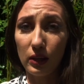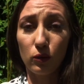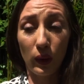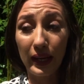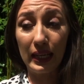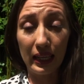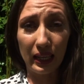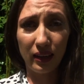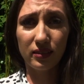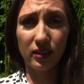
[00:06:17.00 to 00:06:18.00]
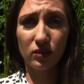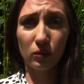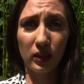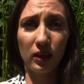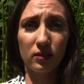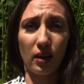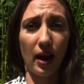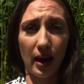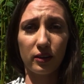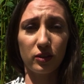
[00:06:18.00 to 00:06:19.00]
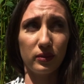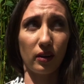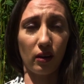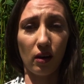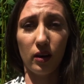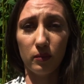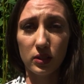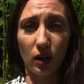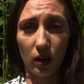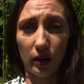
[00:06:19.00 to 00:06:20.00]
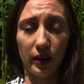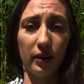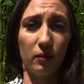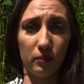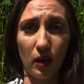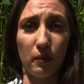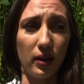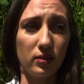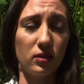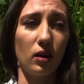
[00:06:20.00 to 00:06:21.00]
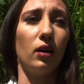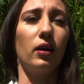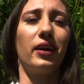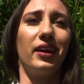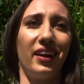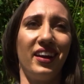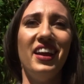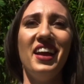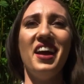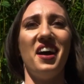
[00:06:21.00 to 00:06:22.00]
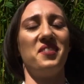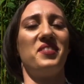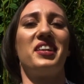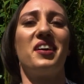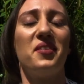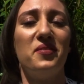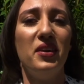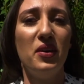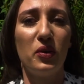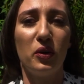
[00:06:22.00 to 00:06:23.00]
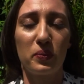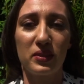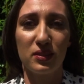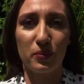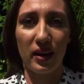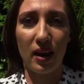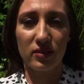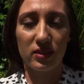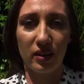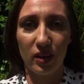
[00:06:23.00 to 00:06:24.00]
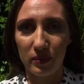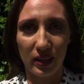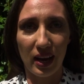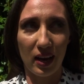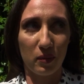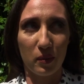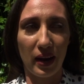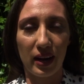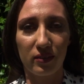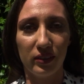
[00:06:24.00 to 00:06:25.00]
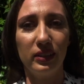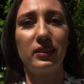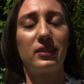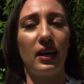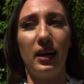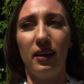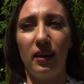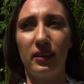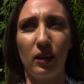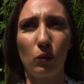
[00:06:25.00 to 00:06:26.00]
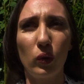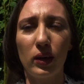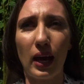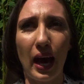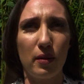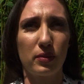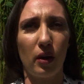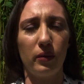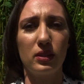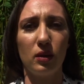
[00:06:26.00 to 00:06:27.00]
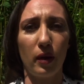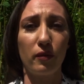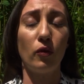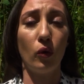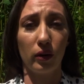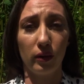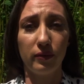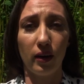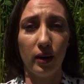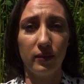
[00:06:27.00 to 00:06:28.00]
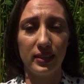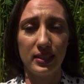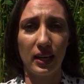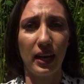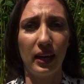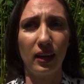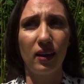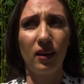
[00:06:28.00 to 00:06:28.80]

quickly eating something, because I actually was like, oh, I am tired, I'm about to die. I mean, I'm up since whatever time that I had my breakfast, and I think we kept going till about 4 or 5 in the day.